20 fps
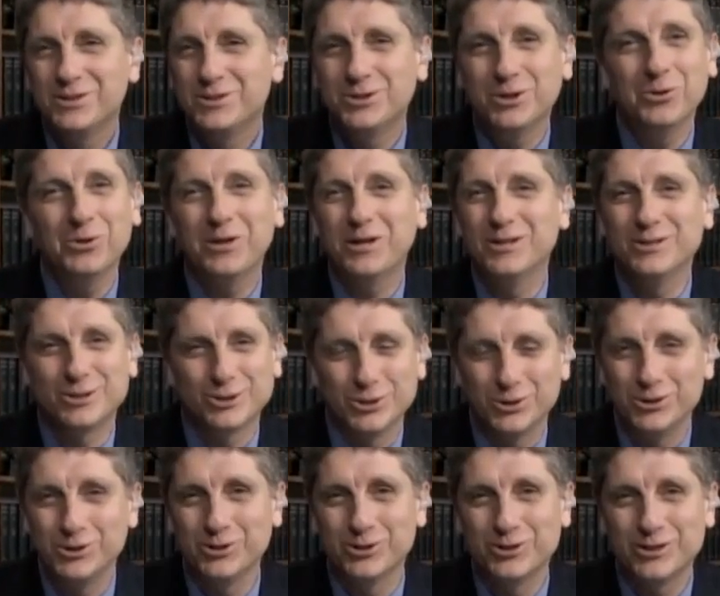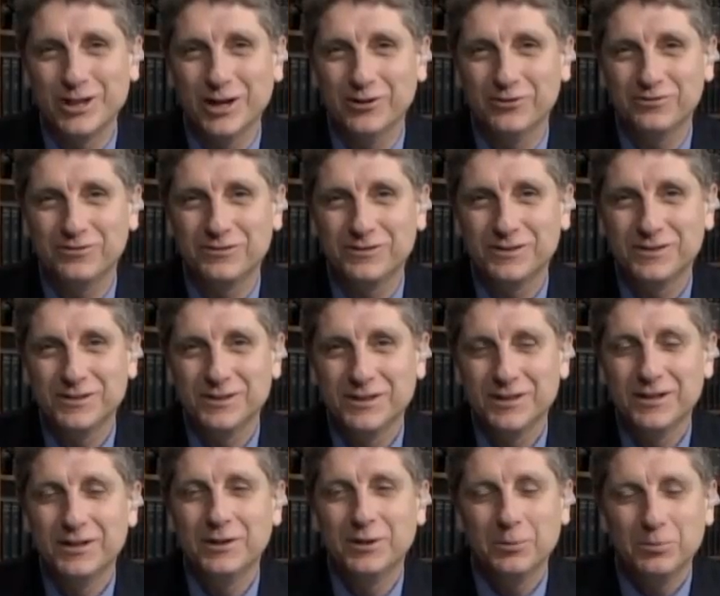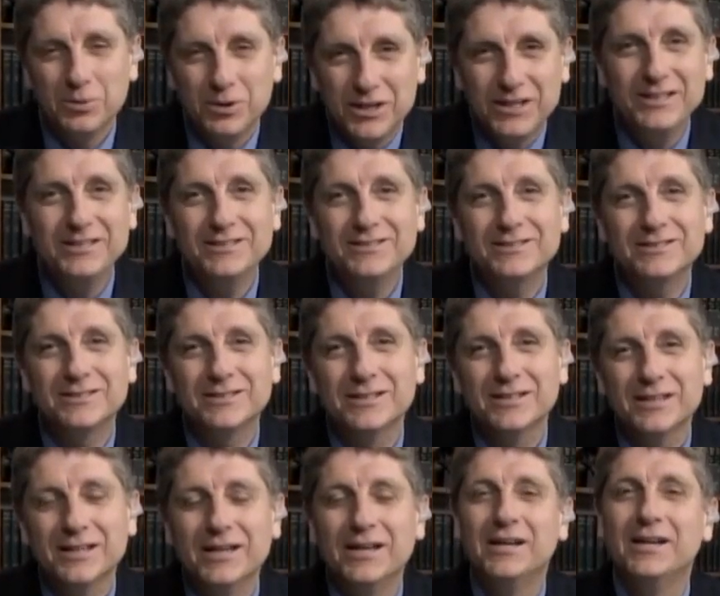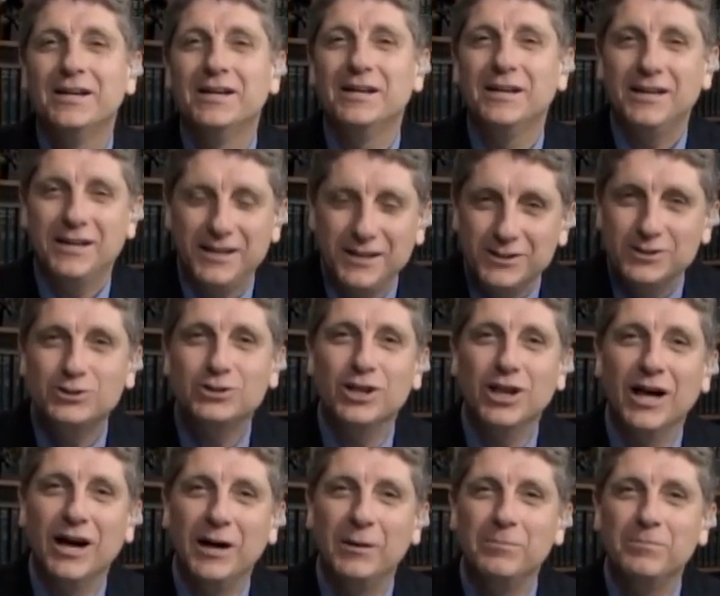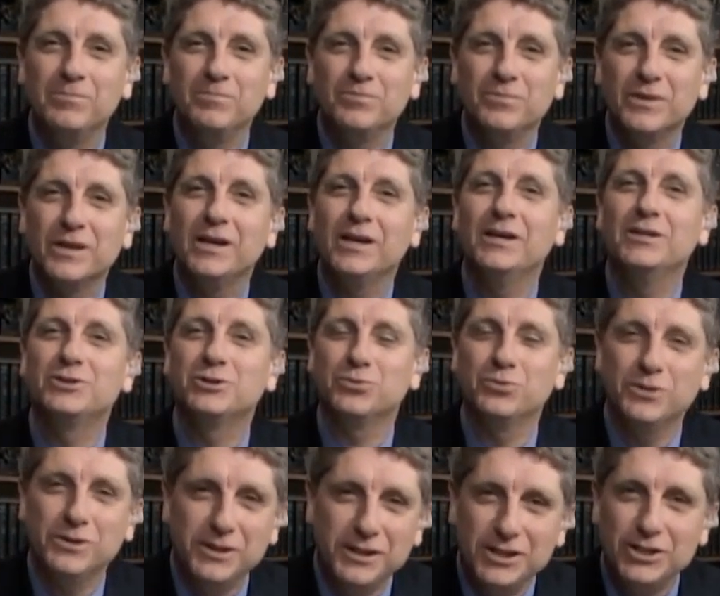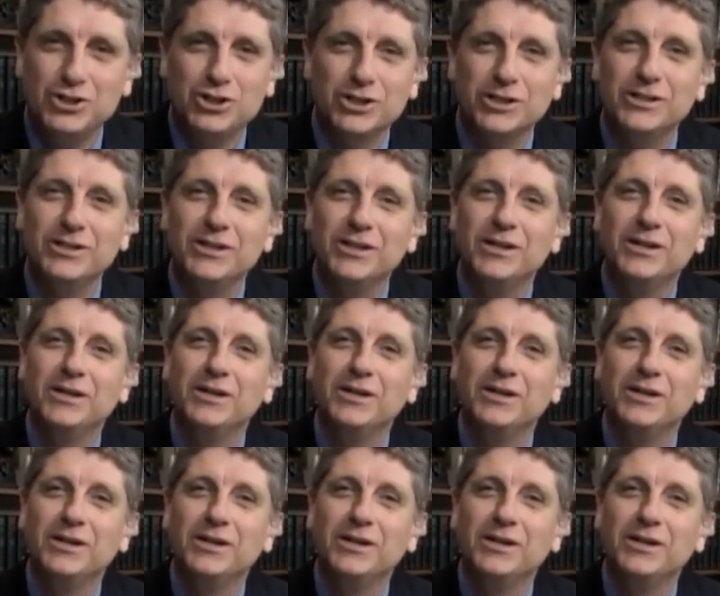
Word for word: Don't concern yourself. Please, Islam is a religion